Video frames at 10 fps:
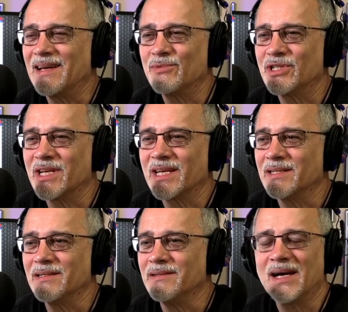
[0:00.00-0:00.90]
wish I
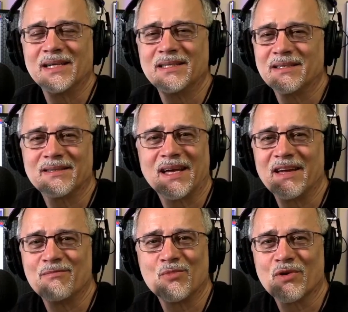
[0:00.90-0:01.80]
could, I
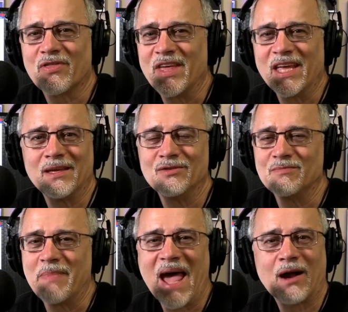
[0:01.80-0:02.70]
have more thank yous
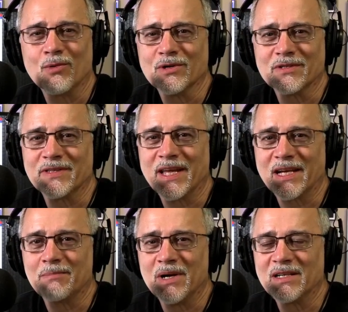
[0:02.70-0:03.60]
backwards than I
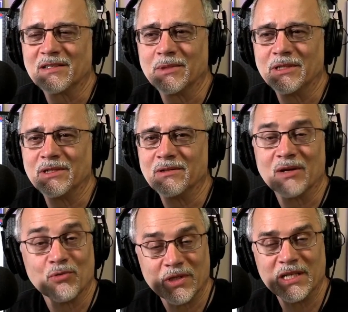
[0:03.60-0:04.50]
could possibly do. I
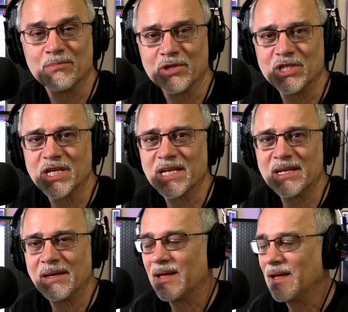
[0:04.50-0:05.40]
really appreciate
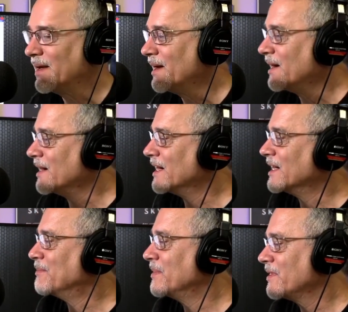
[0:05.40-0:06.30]
it.
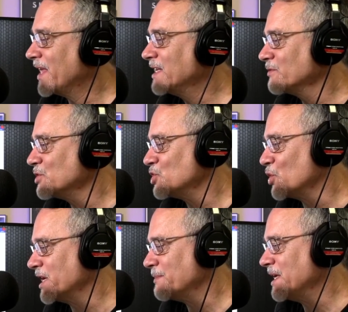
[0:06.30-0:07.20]
Thanks for
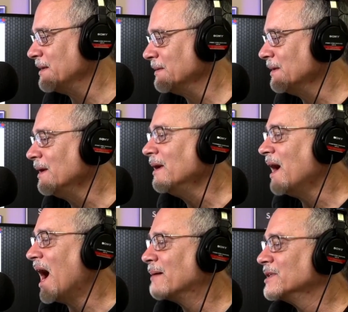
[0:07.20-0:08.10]
joining me.
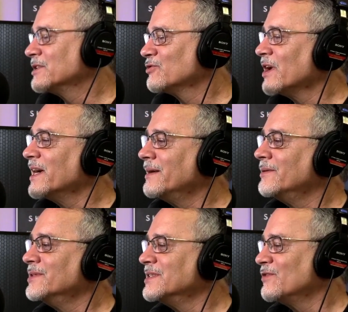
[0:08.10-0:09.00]
I'm going to try and
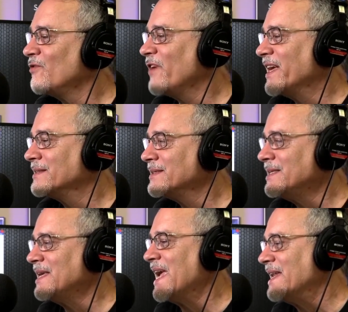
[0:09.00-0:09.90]
do this
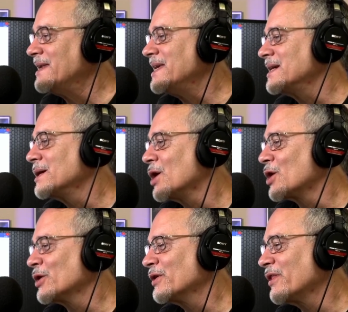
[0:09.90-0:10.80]
fancy ending
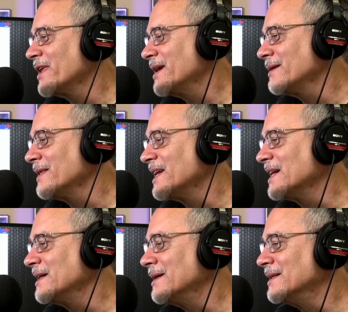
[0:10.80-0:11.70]
card thing that
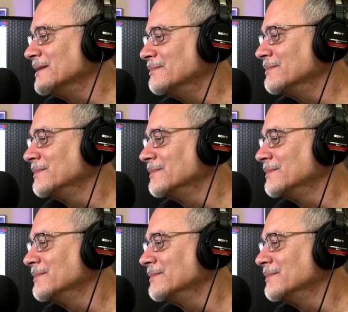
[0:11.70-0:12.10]
I